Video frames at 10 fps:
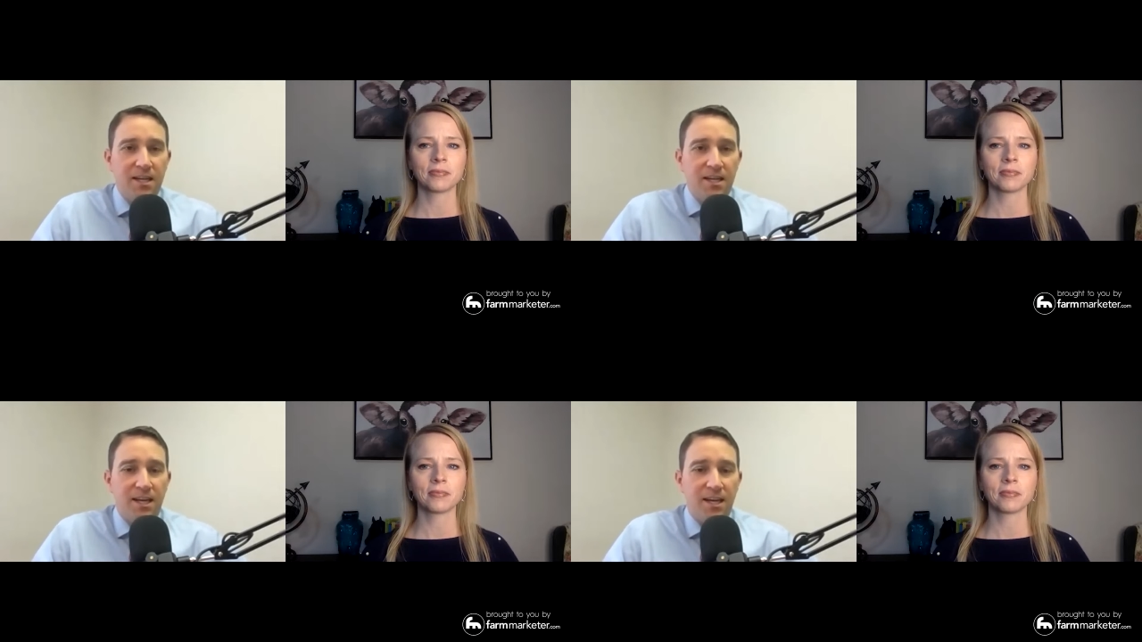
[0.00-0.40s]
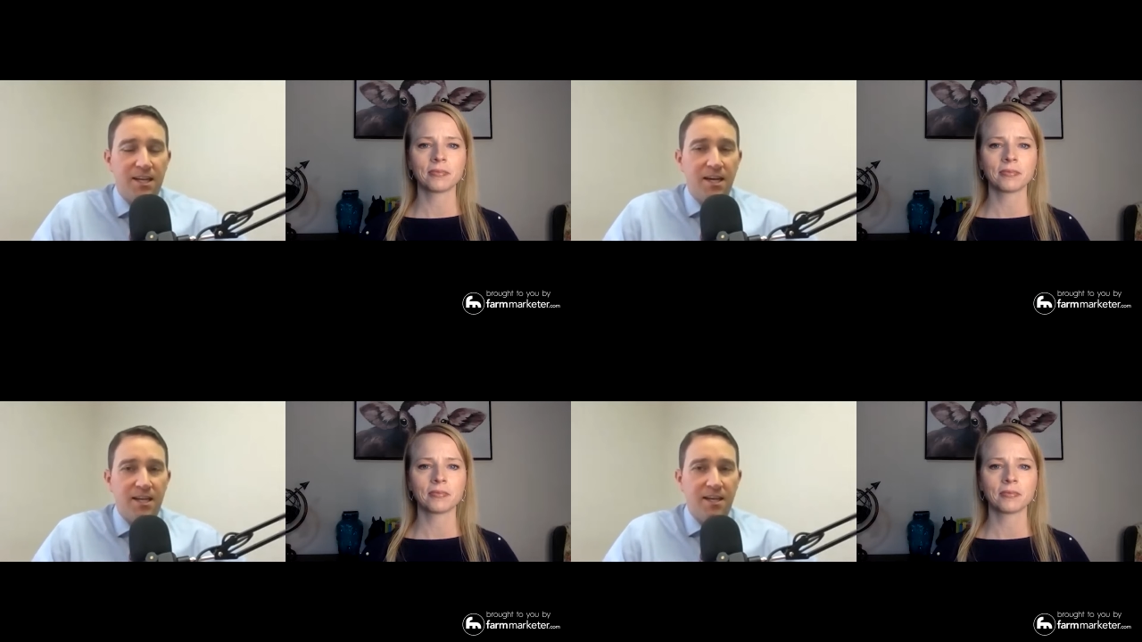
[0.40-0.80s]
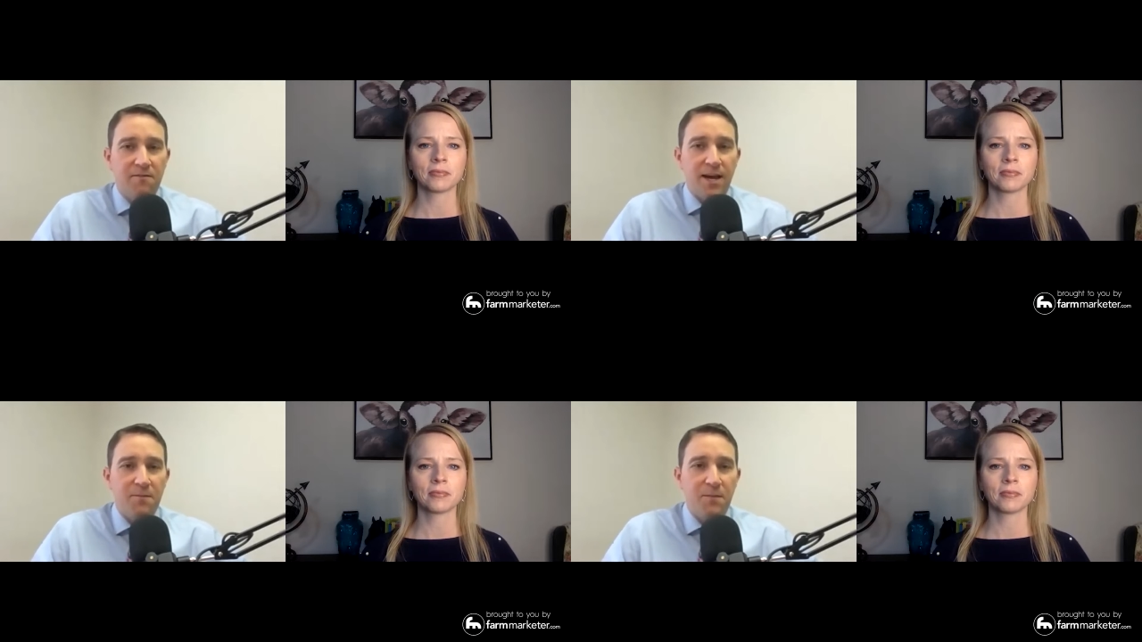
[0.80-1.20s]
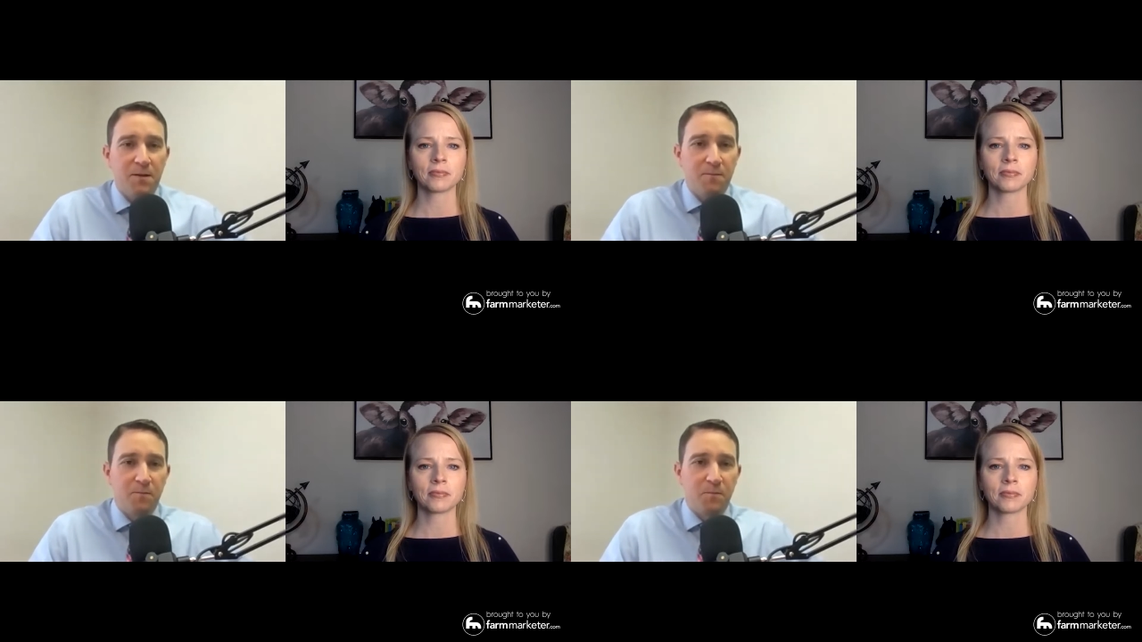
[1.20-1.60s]
Speaker 1: he invited
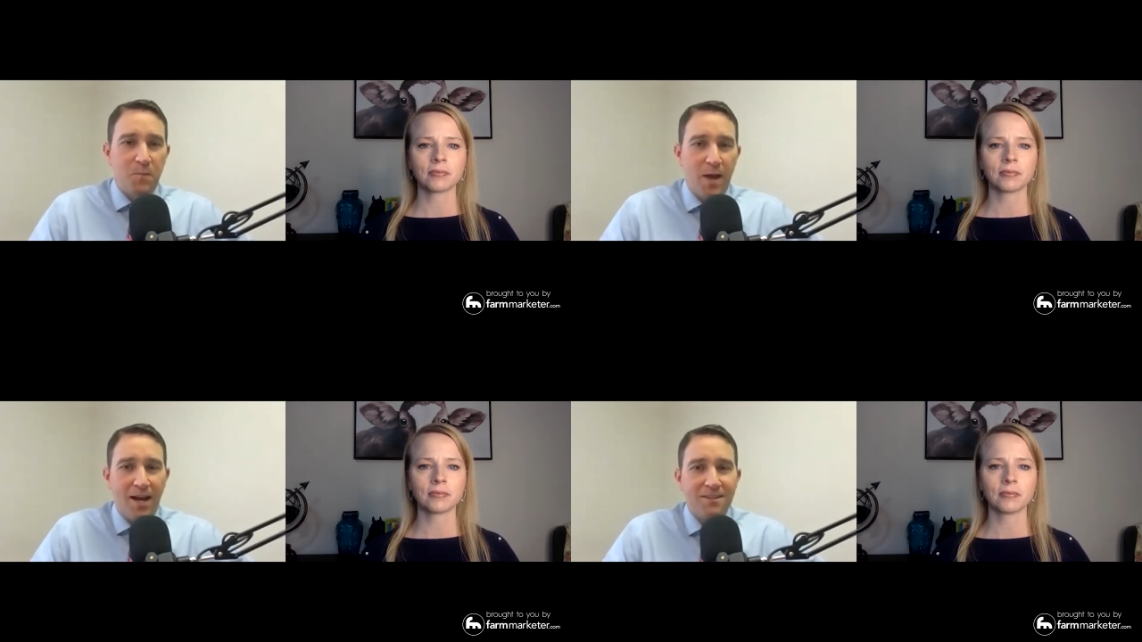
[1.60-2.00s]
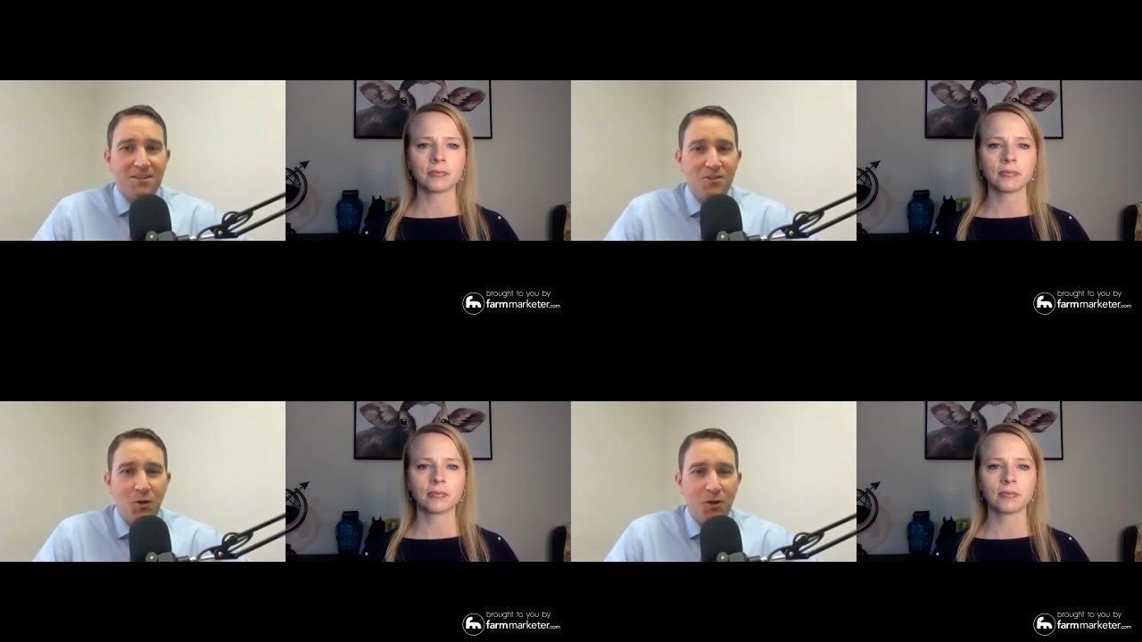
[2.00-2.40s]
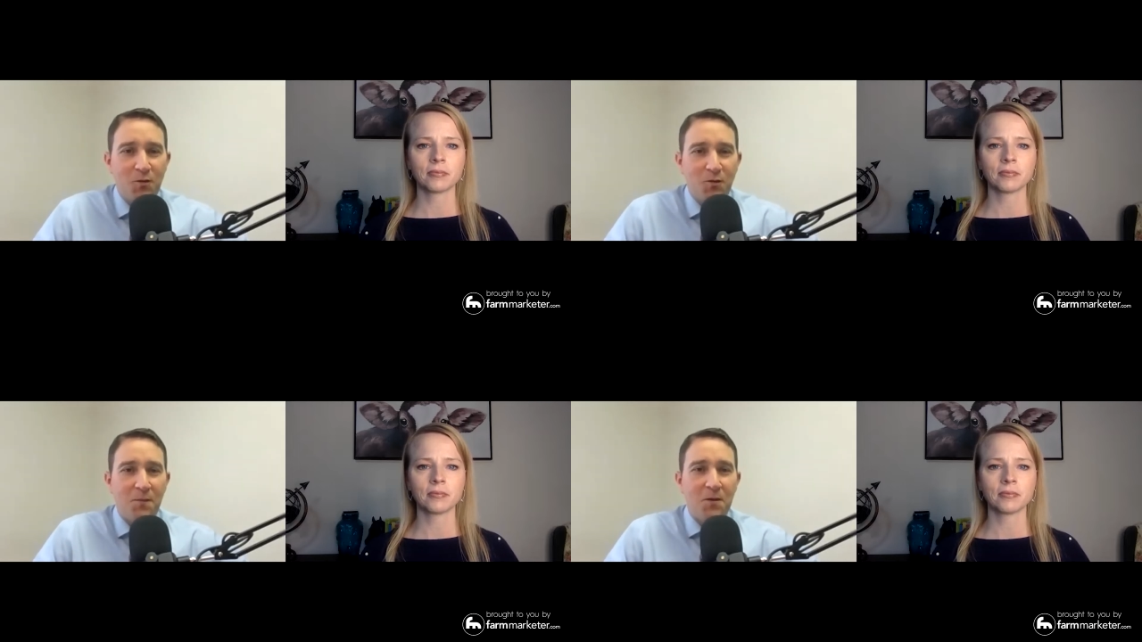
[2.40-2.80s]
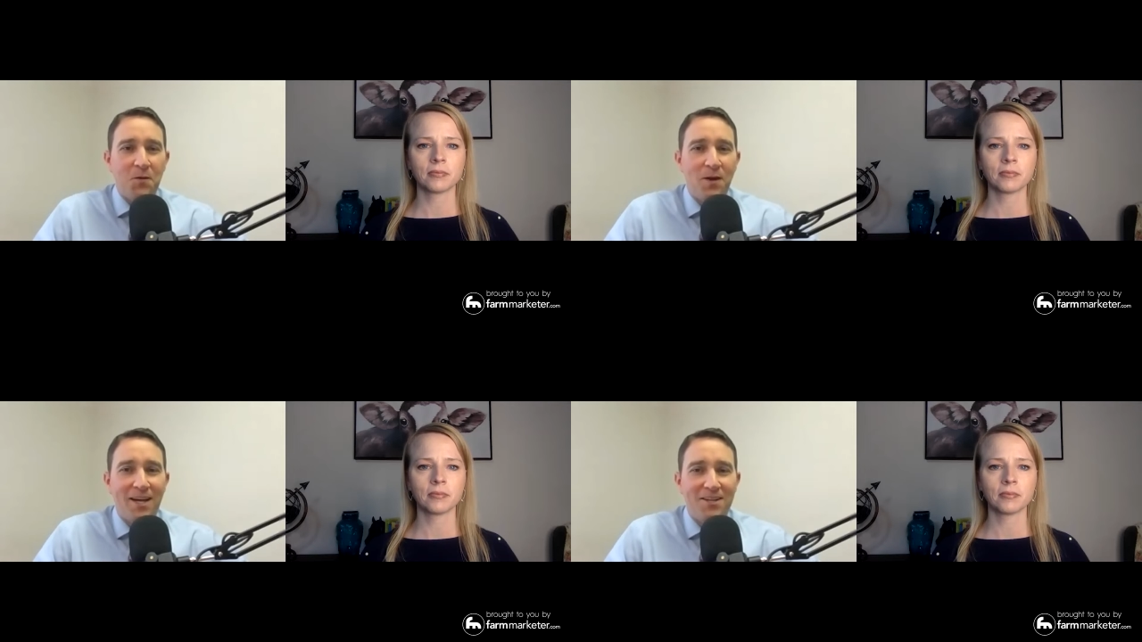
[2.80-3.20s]
me back to join the family
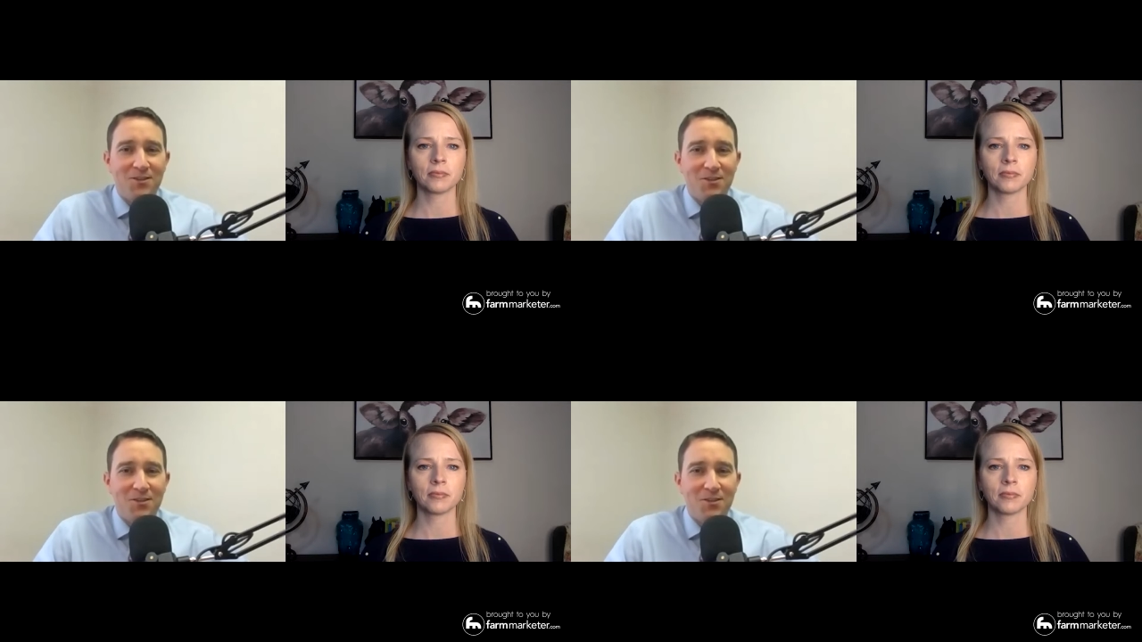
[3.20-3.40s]
ranch.